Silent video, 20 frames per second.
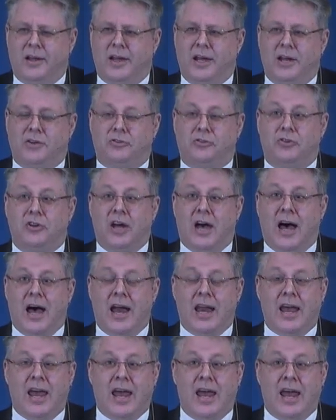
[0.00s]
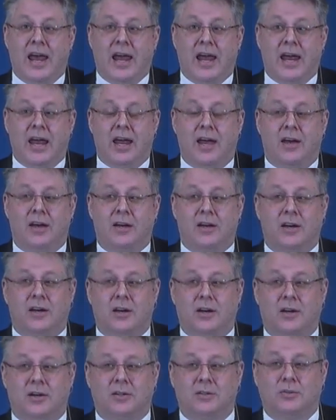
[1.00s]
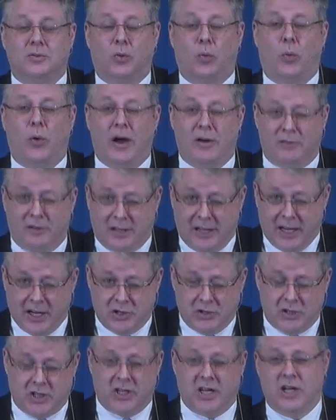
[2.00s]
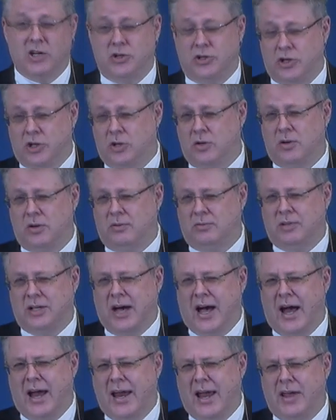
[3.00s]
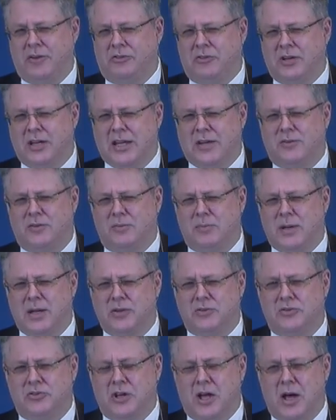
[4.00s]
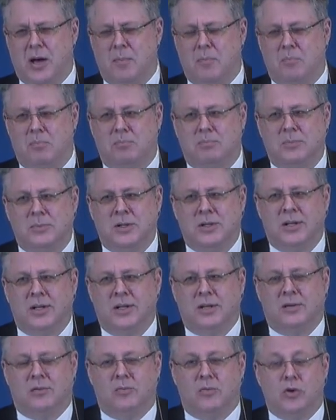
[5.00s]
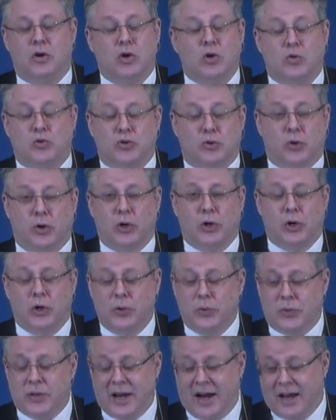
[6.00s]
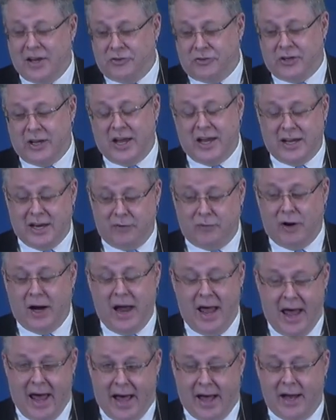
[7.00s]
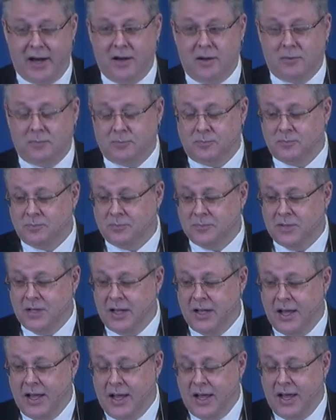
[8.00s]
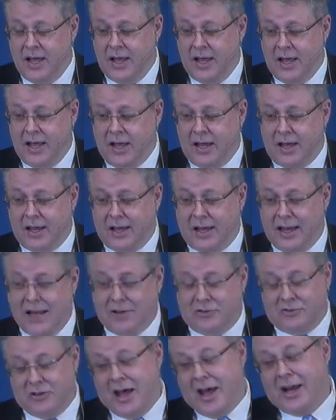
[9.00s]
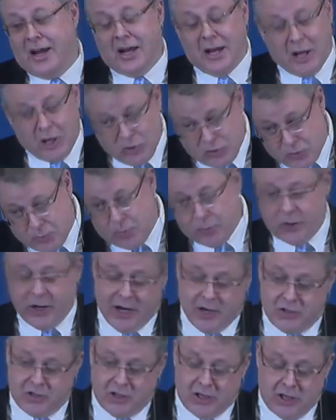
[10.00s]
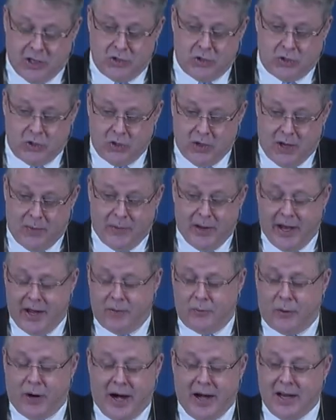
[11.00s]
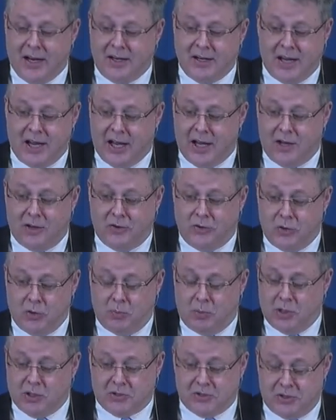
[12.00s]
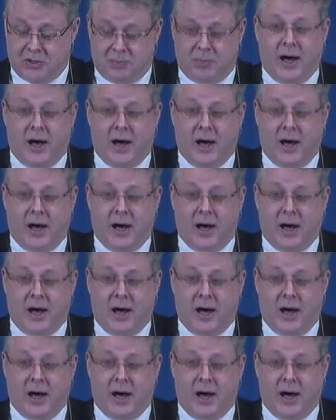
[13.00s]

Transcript: It's not a revelation issue. God hasn't given me some new truth that Isaiah never had. It's not an inspiration issue. I'm not writing down new books of the